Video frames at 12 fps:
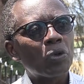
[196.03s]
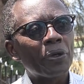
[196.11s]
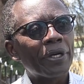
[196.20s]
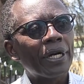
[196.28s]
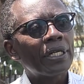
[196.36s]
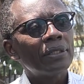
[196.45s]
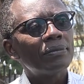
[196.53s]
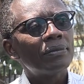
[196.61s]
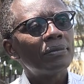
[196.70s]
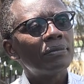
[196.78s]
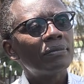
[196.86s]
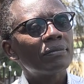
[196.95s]
Oya,
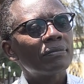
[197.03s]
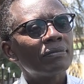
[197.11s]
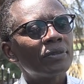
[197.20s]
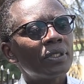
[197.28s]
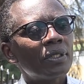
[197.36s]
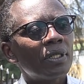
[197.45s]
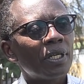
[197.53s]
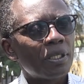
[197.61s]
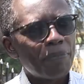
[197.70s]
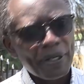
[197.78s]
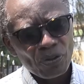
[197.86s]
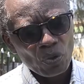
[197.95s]

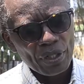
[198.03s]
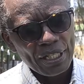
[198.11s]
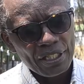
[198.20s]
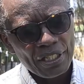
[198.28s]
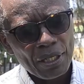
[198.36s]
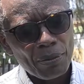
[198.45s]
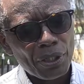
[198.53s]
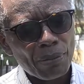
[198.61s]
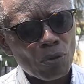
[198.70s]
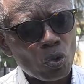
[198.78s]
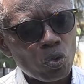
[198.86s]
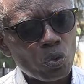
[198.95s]
igipastori nakigiyemo ndi
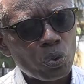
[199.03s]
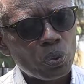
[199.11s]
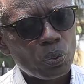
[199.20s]
mukuru,